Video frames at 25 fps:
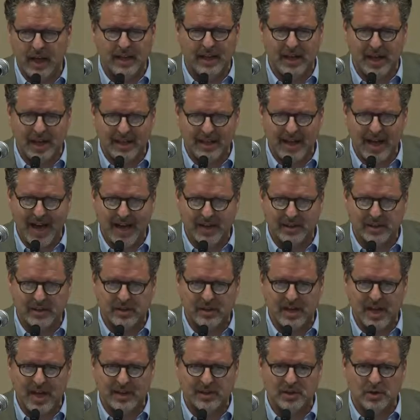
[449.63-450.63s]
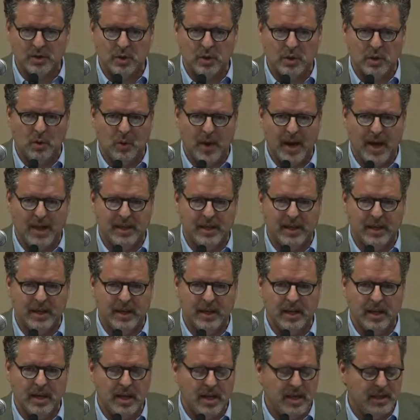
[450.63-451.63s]
And that's true in a way
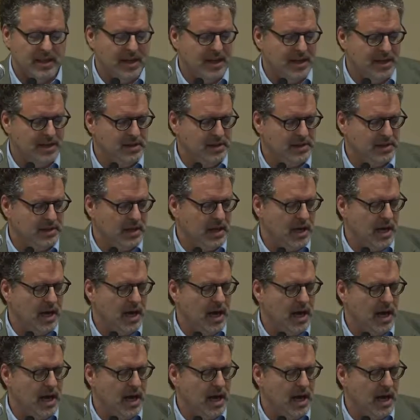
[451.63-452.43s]
that is